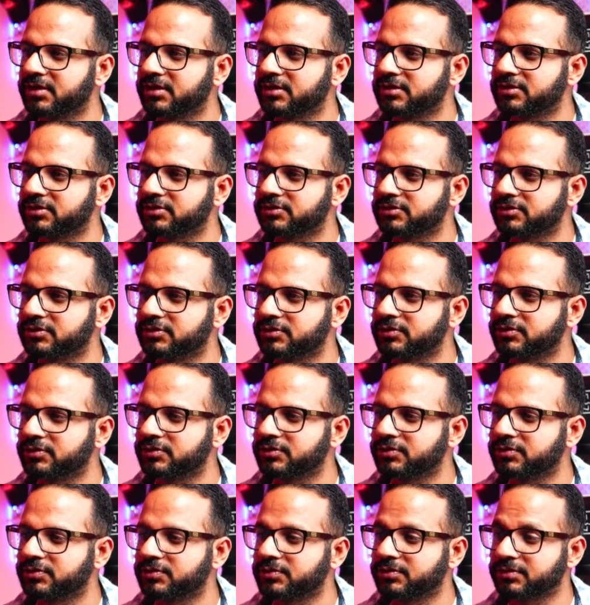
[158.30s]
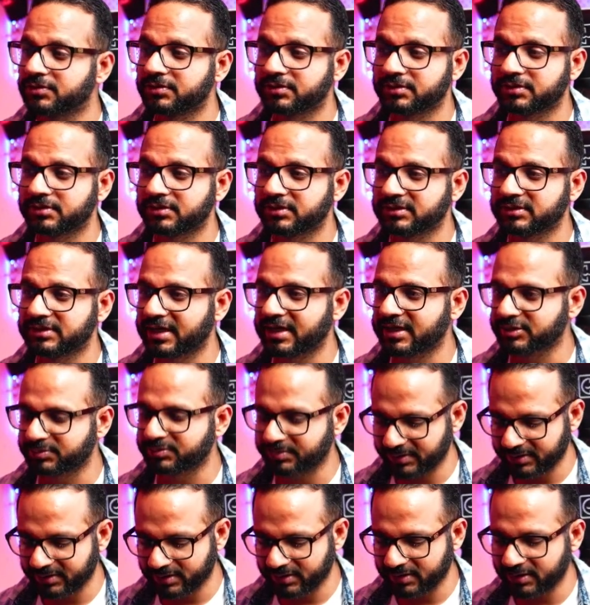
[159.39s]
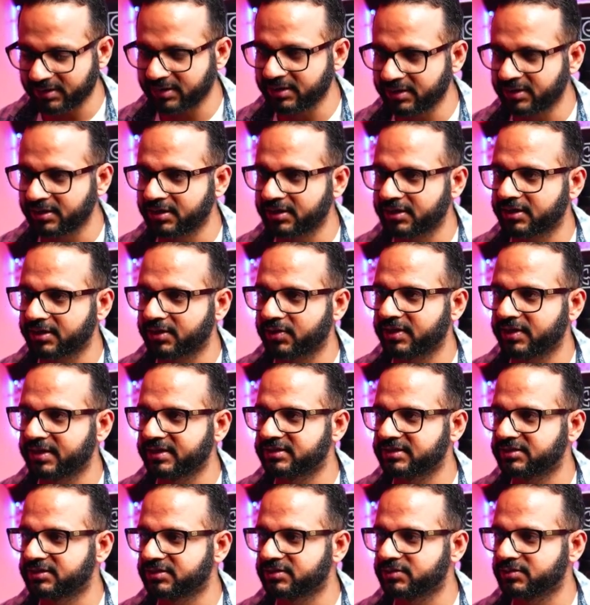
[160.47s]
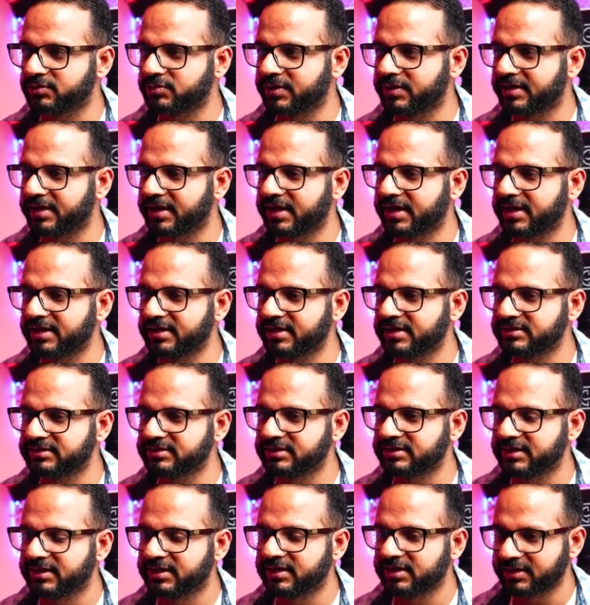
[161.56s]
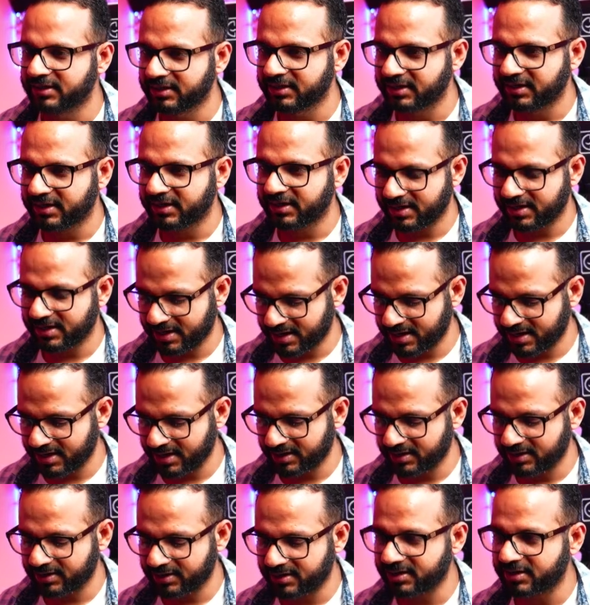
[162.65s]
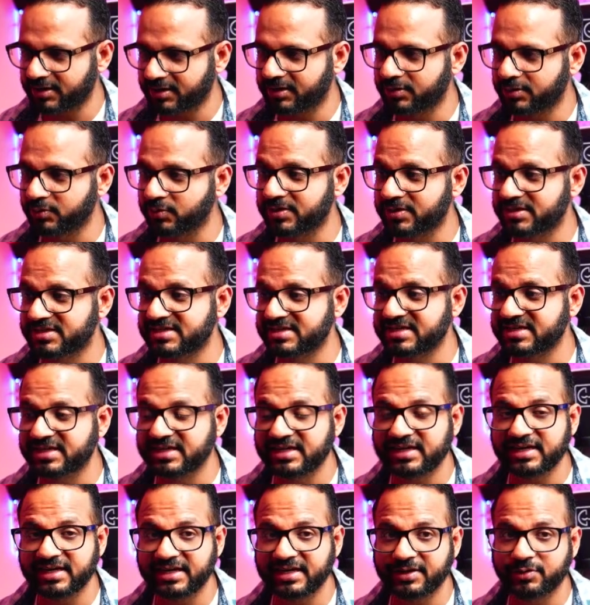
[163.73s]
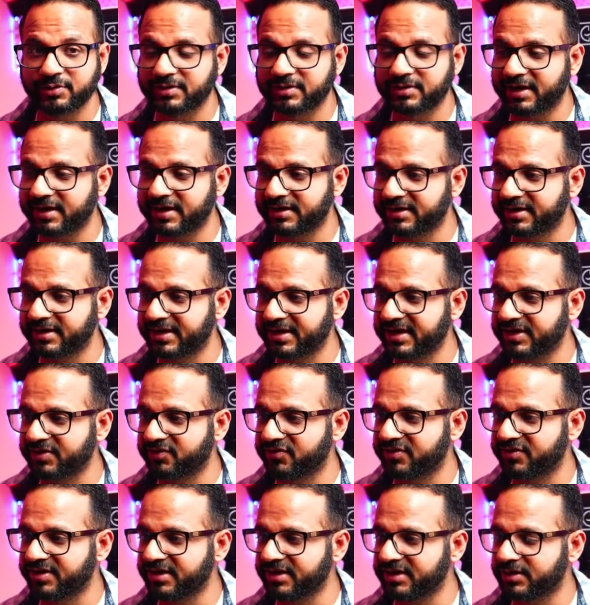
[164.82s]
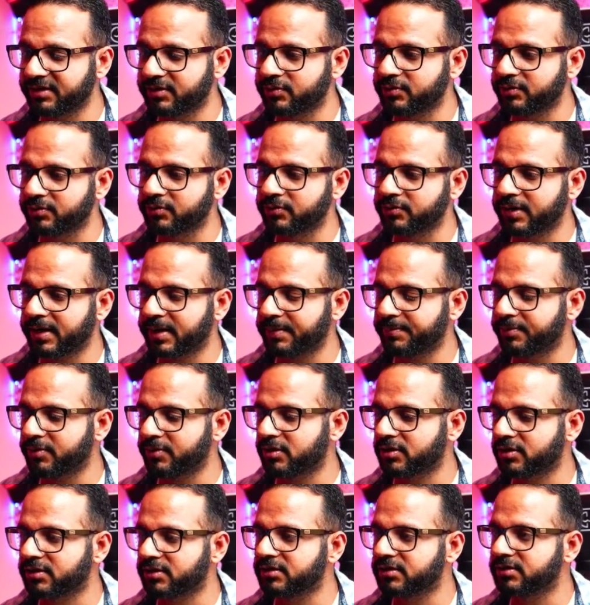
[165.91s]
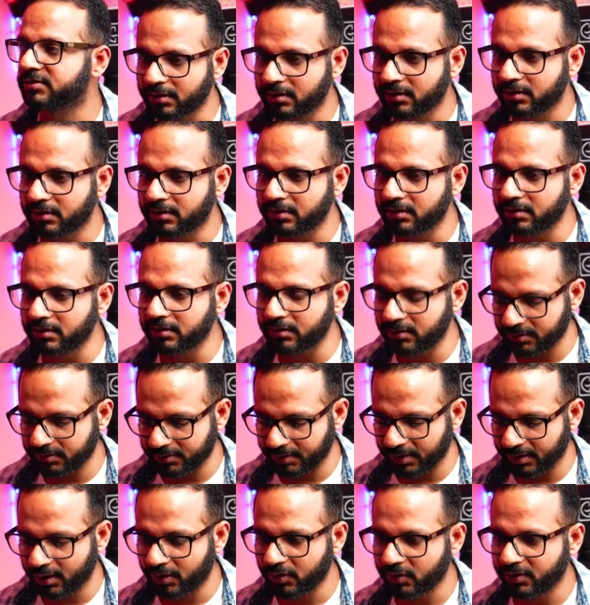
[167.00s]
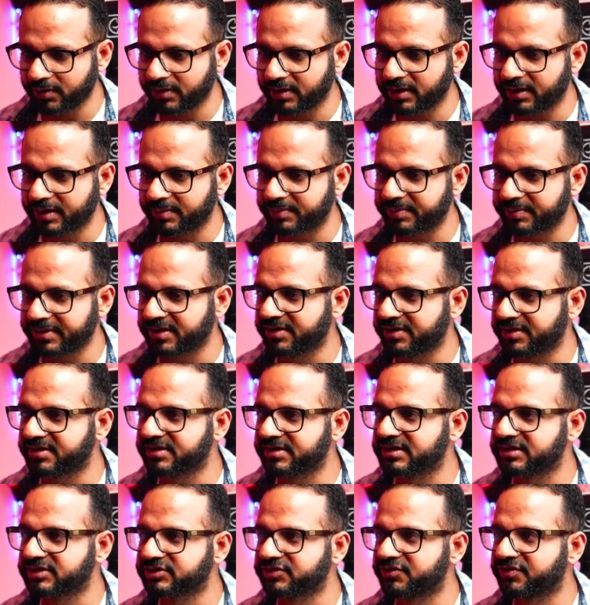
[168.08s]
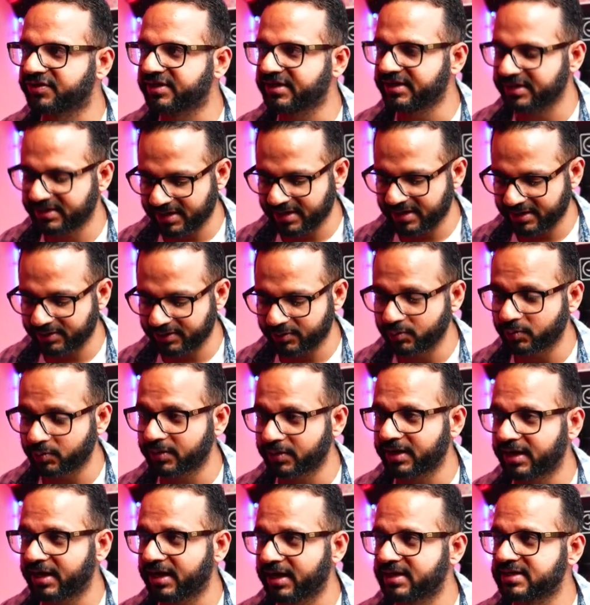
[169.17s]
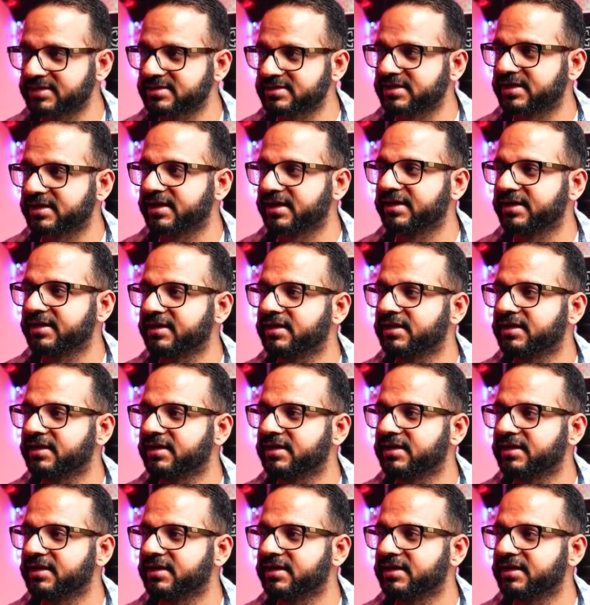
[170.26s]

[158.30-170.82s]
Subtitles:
So this has been done. Now let's do an ls and do a cd into that directory, do app docker. Now let me clear the screen and do ls again.